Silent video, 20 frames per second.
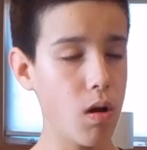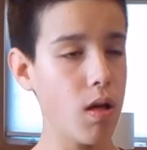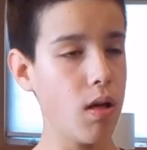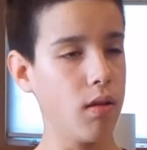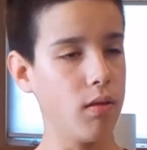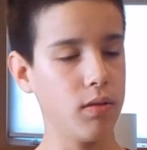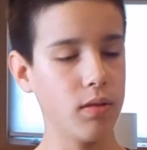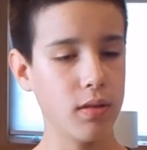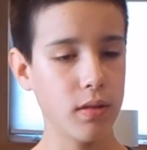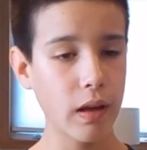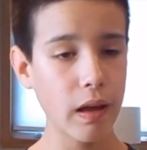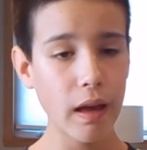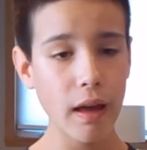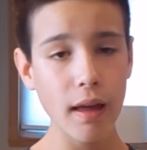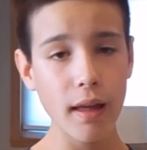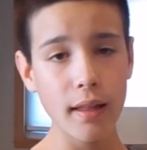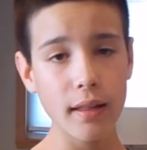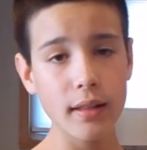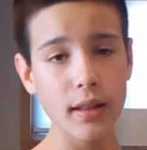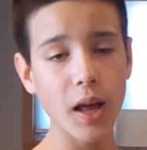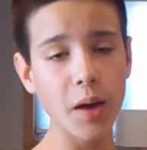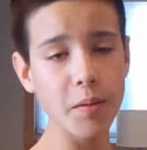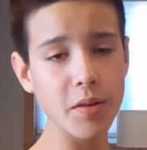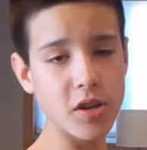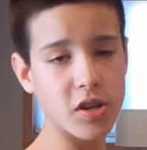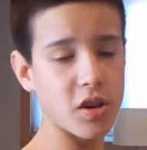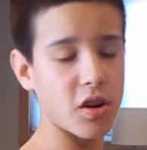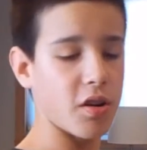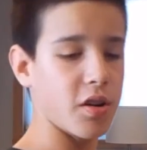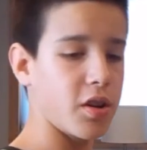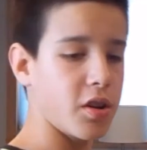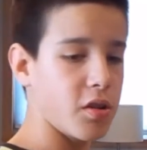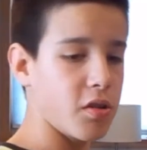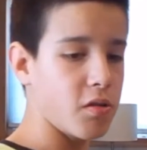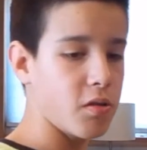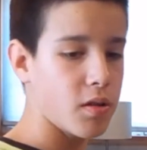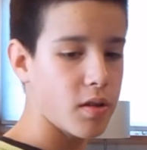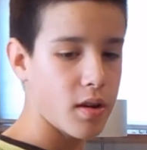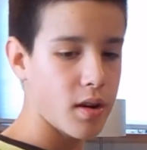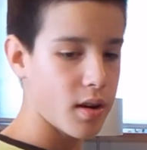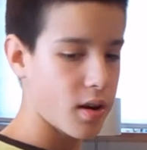Well, let me show you